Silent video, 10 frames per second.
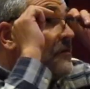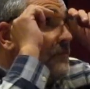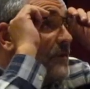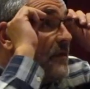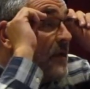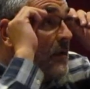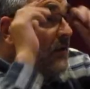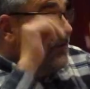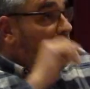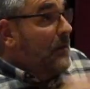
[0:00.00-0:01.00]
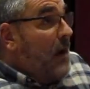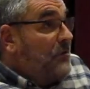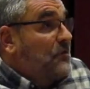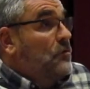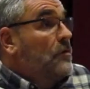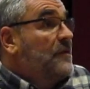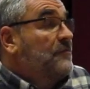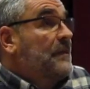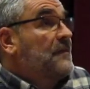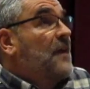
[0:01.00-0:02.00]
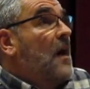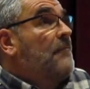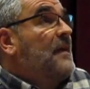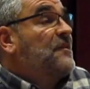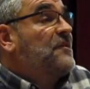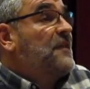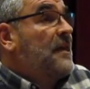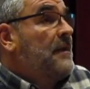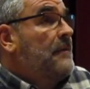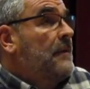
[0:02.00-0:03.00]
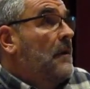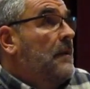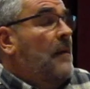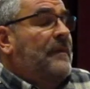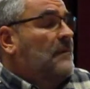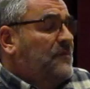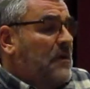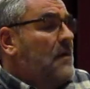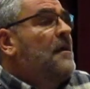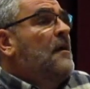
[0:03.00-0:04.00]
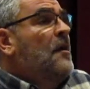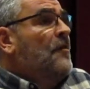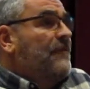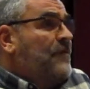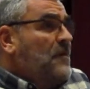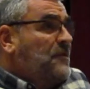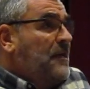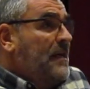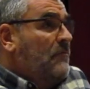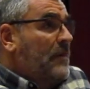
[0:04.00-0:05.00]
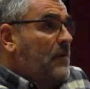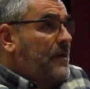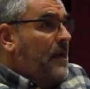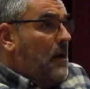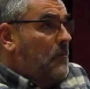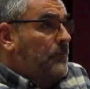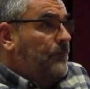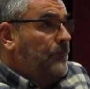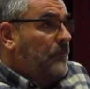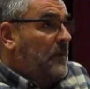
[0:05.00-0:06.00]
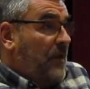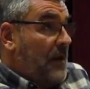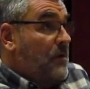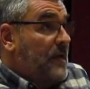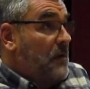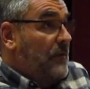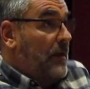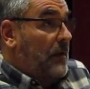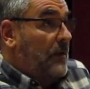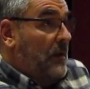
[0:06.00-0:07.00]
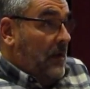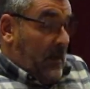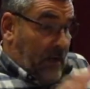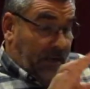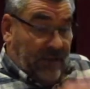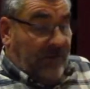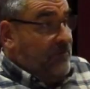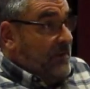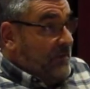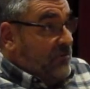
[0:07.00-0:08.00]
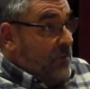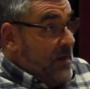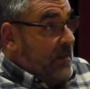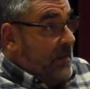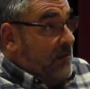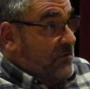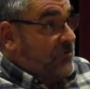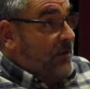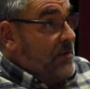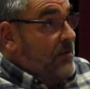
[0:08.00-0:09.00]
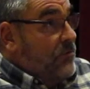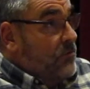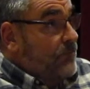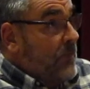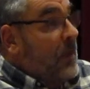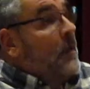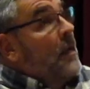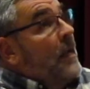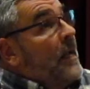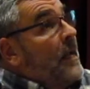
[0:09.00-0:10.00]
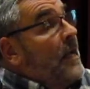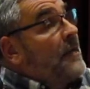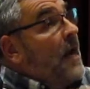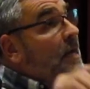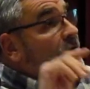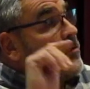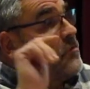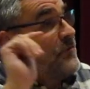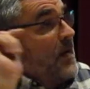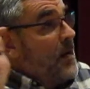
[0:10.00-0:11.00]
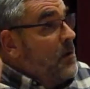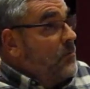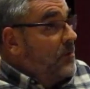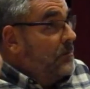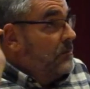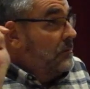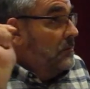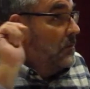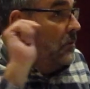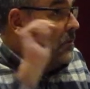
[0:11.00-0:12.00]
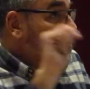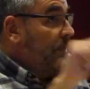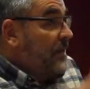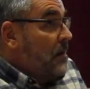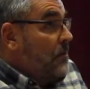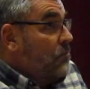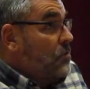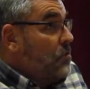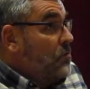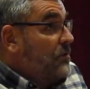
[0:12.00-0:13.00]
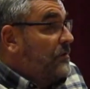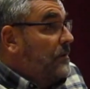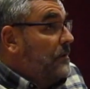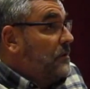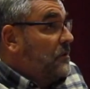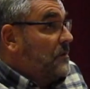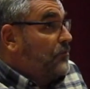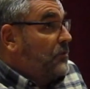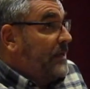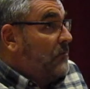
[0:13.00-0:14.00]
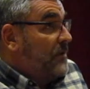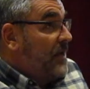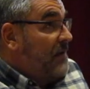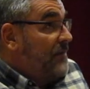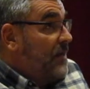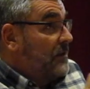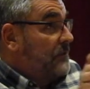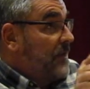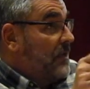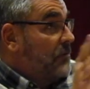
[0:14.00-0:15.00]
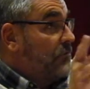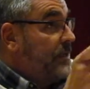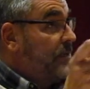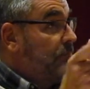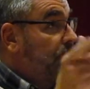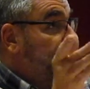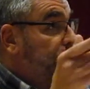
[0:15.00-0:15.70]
to be the loudest noise, because on my the first night I went down there, I did the readings the way I trained to do them, and I drove down, all the way down the road to the plant where they have that green